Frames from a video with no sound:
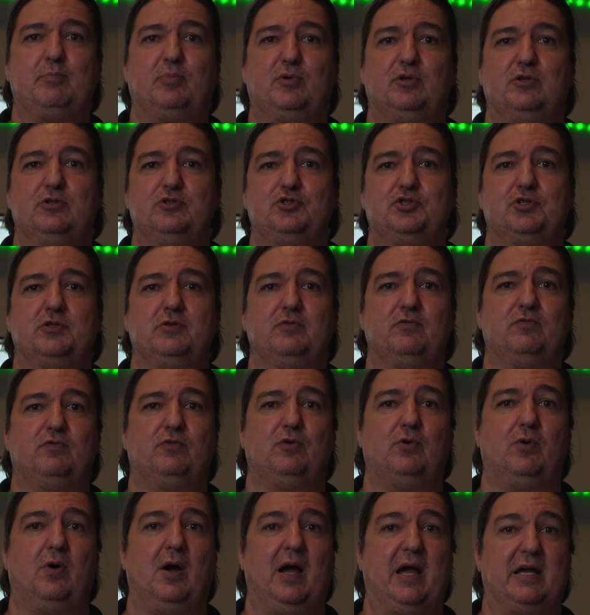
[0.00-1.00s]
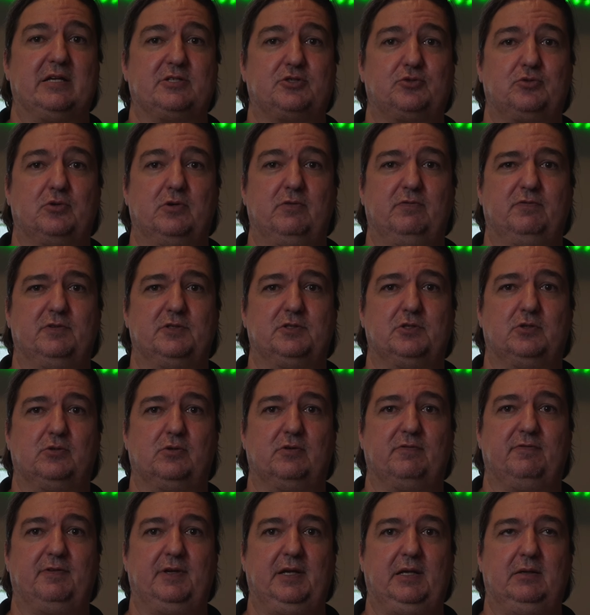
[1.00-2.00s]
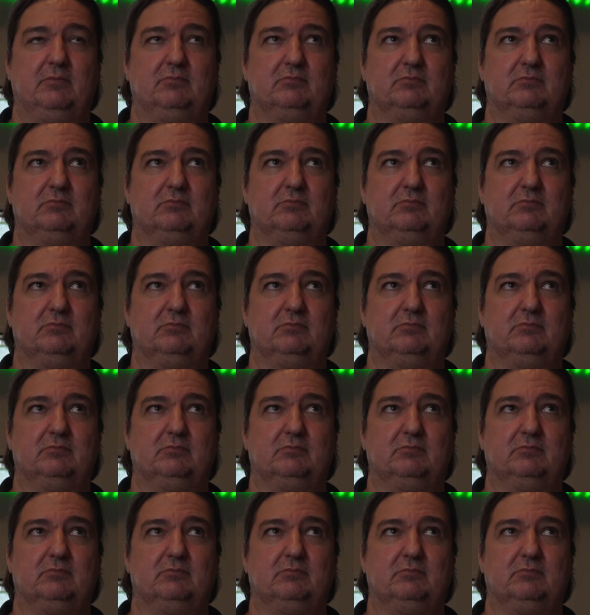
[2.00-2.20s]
pollution for astrophotography.